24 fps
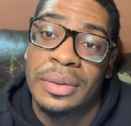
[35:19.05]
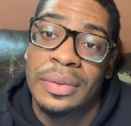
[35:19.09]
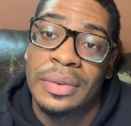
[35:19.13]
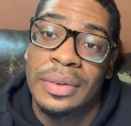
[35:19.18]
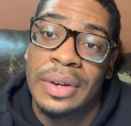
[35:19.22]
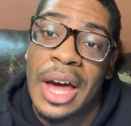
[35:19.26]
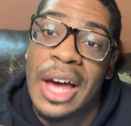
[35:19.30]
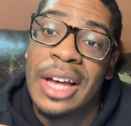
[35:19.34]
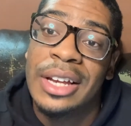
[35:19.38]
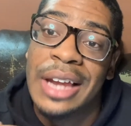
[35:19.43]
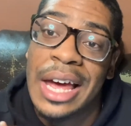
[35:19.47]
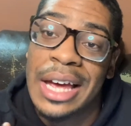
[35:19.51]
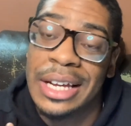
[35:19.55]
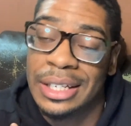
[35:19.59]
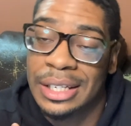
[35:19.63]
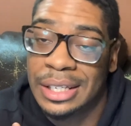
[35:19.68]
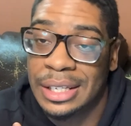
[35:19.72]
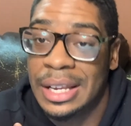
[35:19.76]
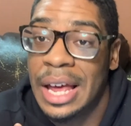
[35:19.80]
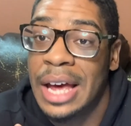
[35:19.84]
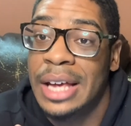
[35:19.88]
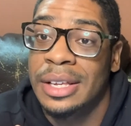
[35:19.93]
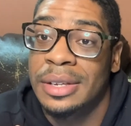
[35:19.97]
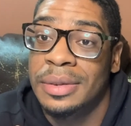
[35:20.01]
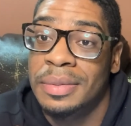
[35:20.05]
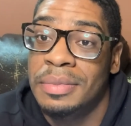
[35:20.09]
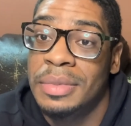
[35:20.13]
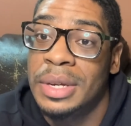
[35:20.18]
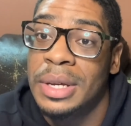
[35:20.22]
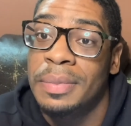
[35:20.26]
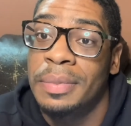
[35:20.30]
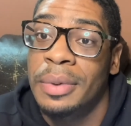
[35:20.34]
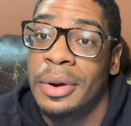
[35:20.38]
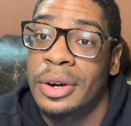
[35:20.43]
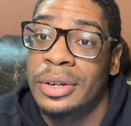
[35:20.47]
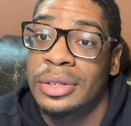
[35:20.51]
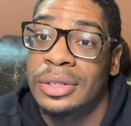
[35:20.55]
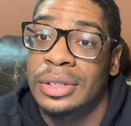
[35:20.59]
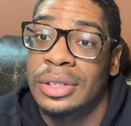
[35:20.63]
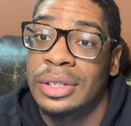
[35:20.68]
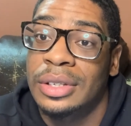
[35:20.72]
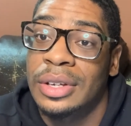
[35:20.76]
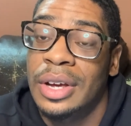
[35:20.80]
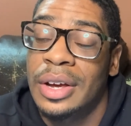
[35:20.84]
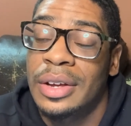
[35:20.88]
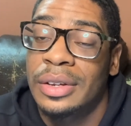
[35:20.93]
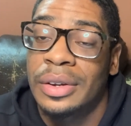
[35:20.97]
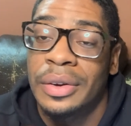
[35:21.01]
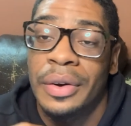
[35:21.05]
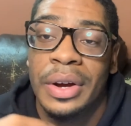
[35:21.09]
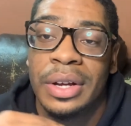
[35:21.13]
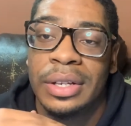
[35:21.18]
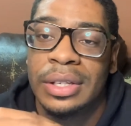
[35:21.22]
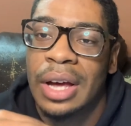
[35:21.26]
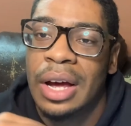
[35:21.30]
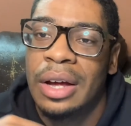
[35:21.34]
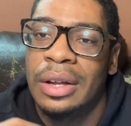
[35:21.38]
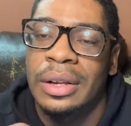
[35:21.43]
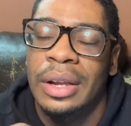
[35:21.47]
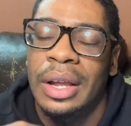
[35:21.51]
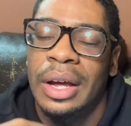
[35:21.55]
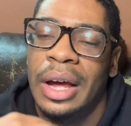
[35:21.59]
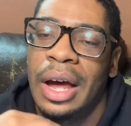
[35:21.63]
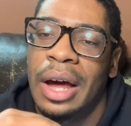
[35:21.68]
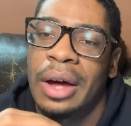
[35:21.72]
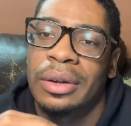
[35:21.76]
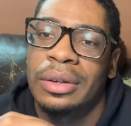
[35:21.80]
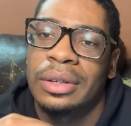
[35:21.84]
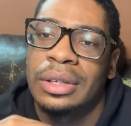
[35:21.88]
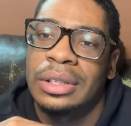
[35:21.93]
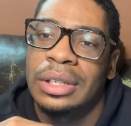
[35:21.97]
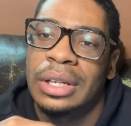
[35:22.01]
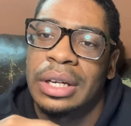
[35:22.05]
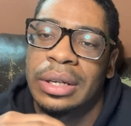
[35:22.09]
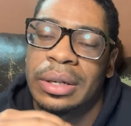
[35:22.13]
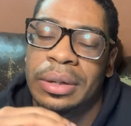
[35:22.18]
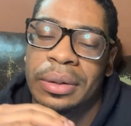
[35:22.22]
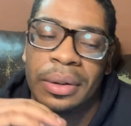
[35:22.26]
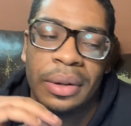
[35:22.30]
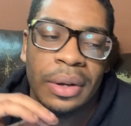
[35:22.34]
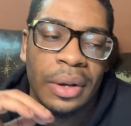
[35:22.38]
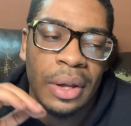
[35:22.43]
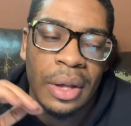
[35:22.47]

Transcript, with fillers: That that's that's me personally. Yeah, the greatest outlet outlet. Like